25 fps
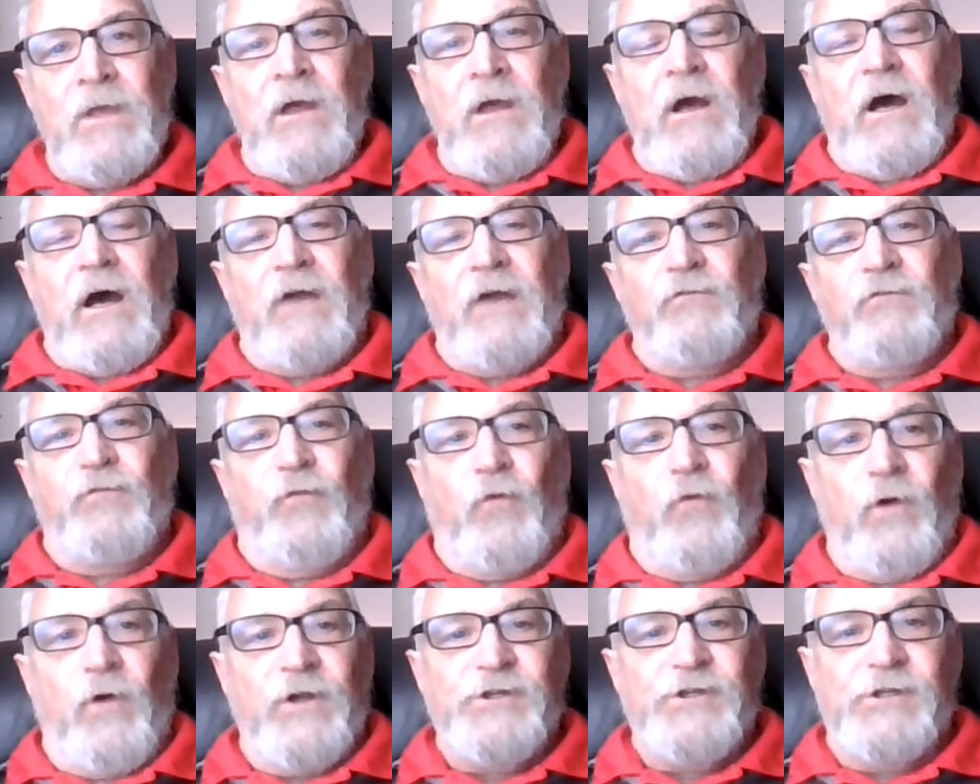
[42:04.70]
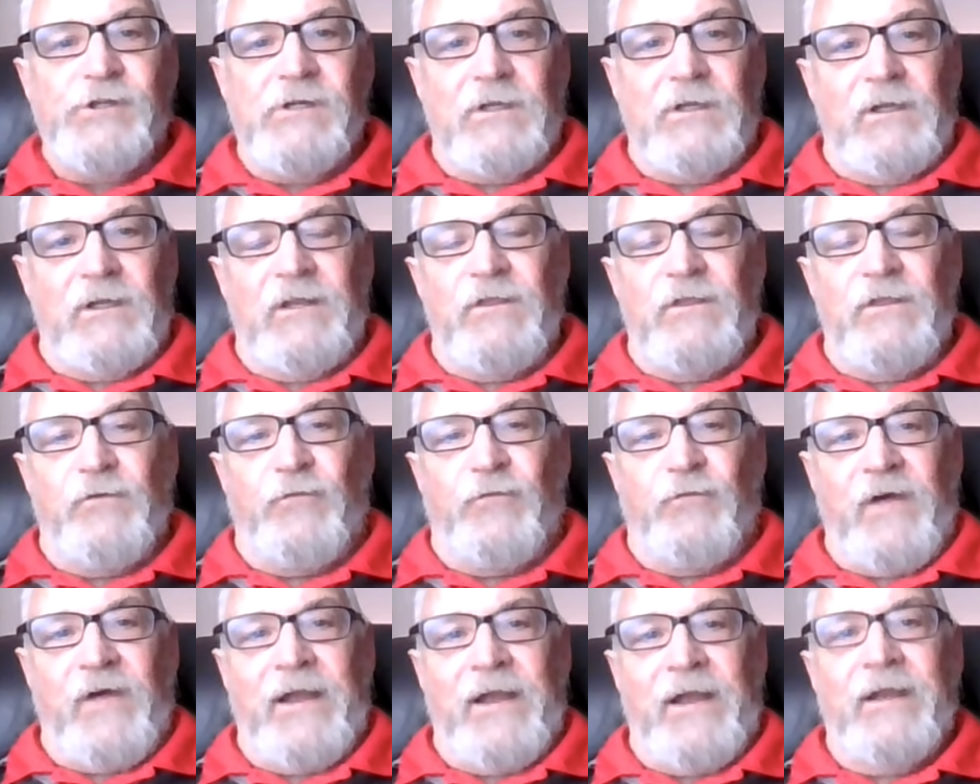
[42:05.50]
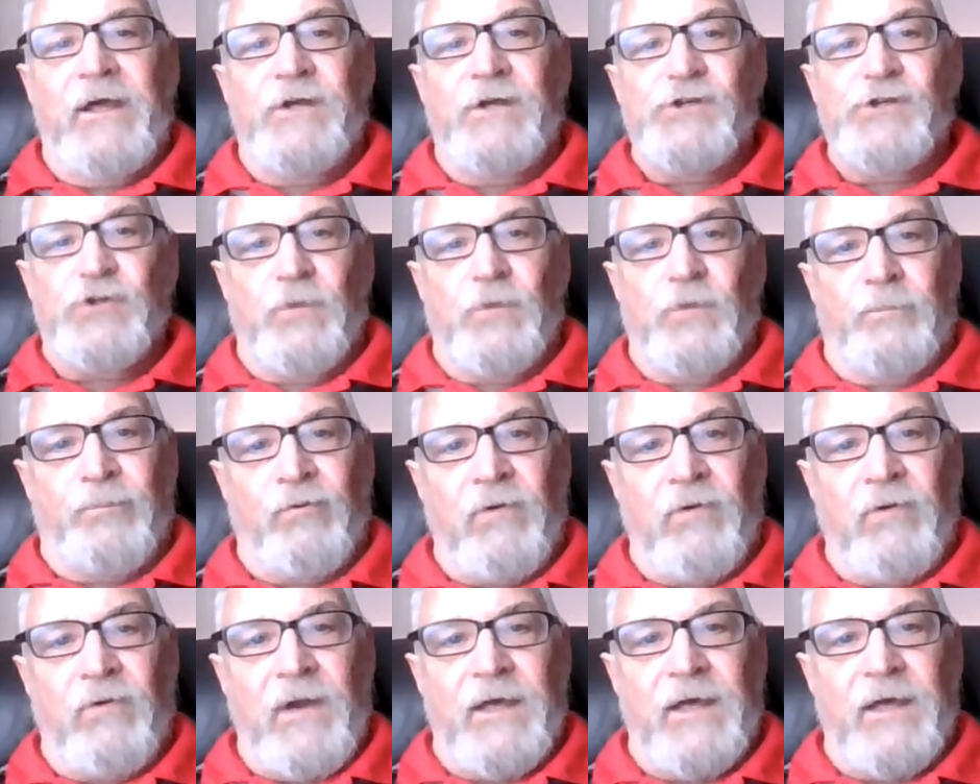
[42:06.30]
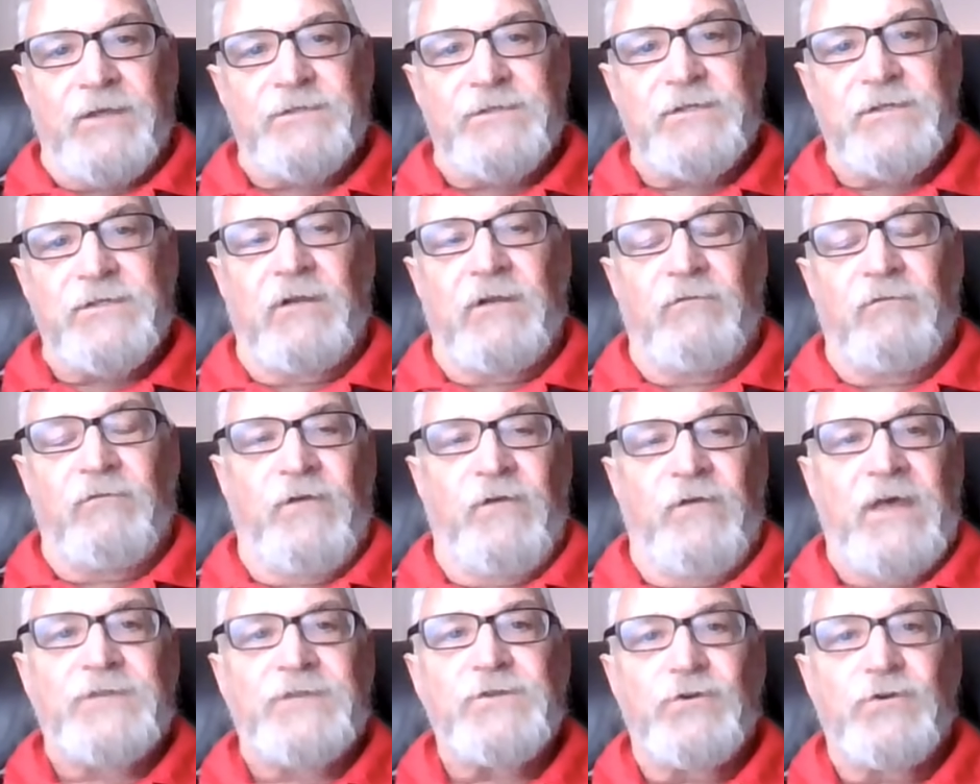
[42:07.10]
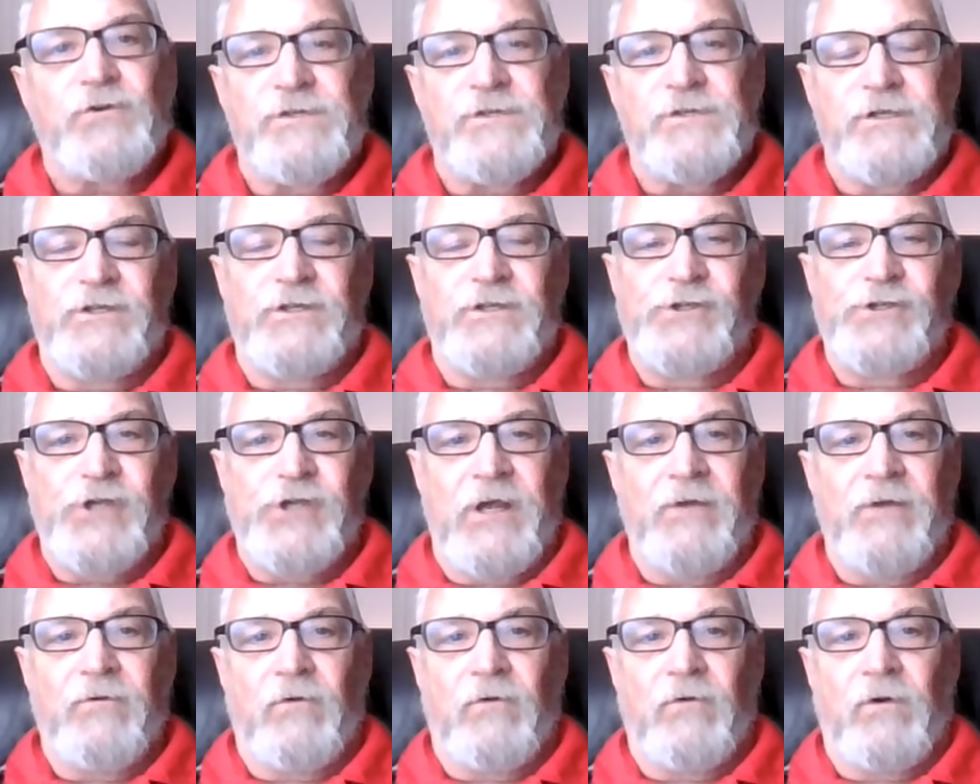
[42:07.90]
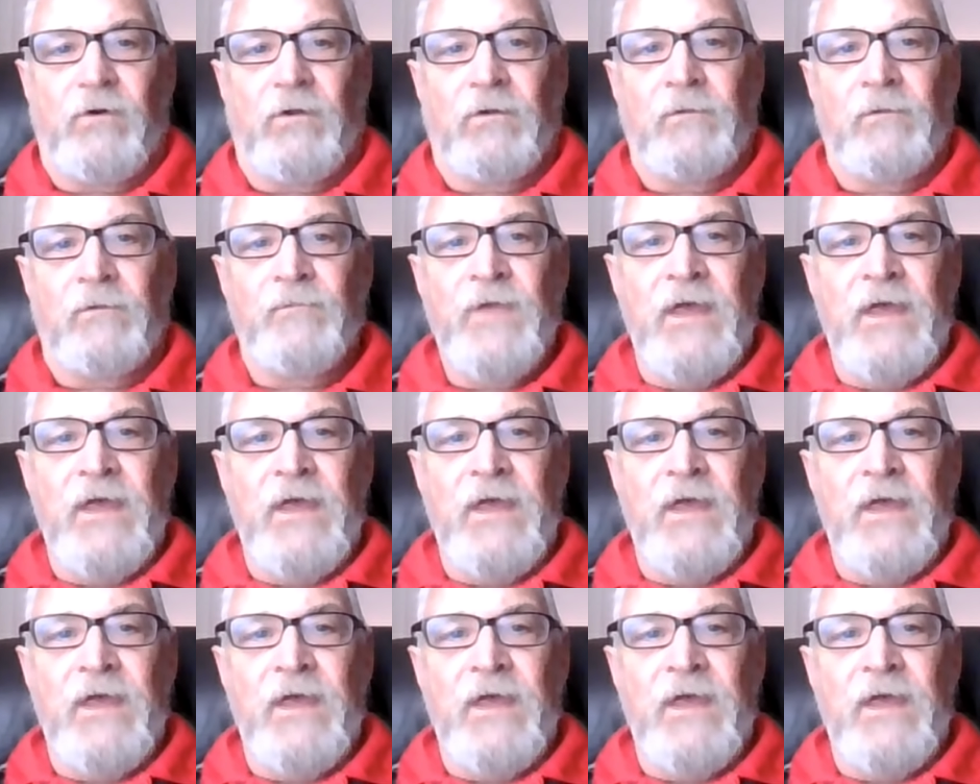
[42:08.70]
Unfortunately, the financial press and investors in general